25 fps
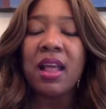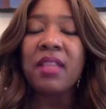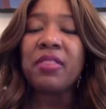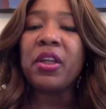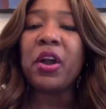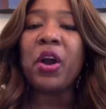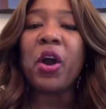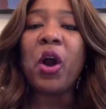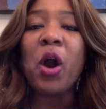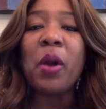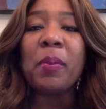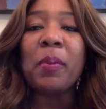
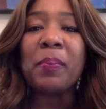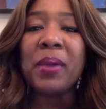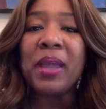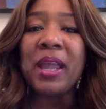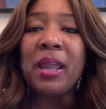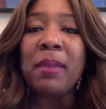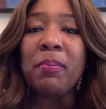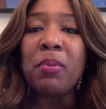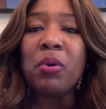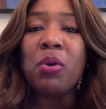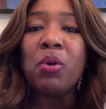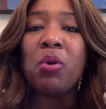There are
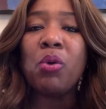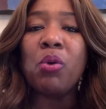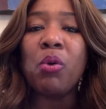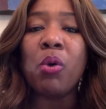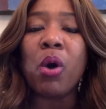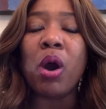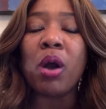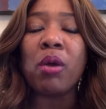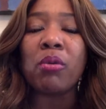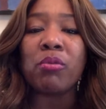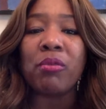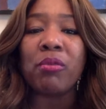people who
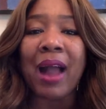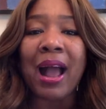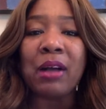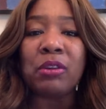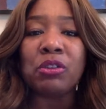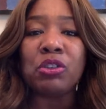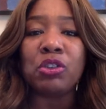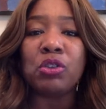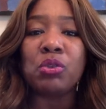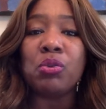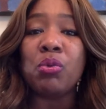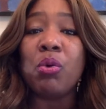are
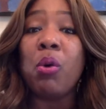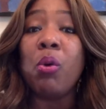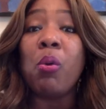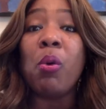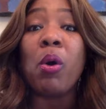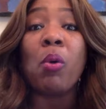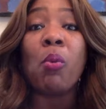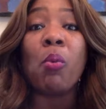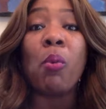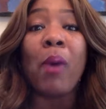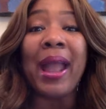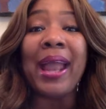around you who
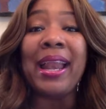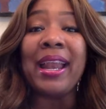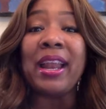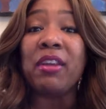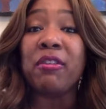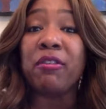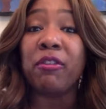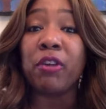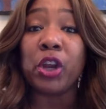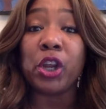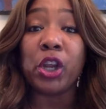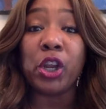are waiting
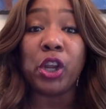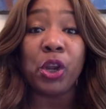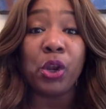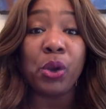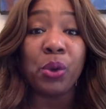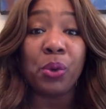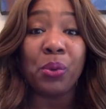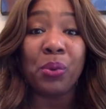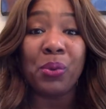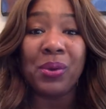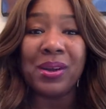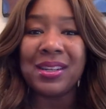for
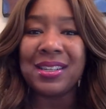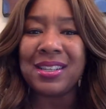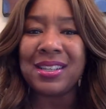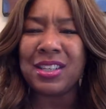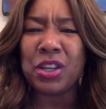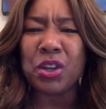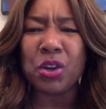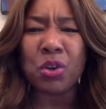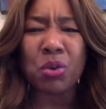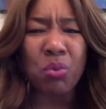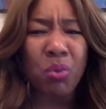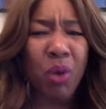you
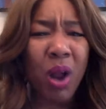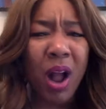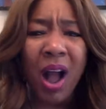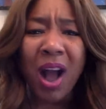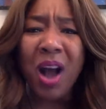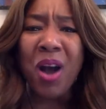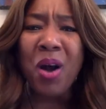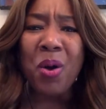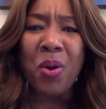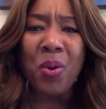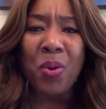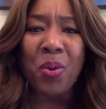to
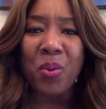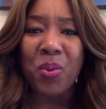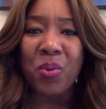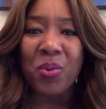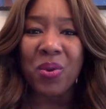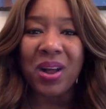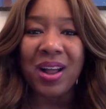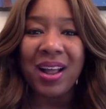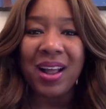grow.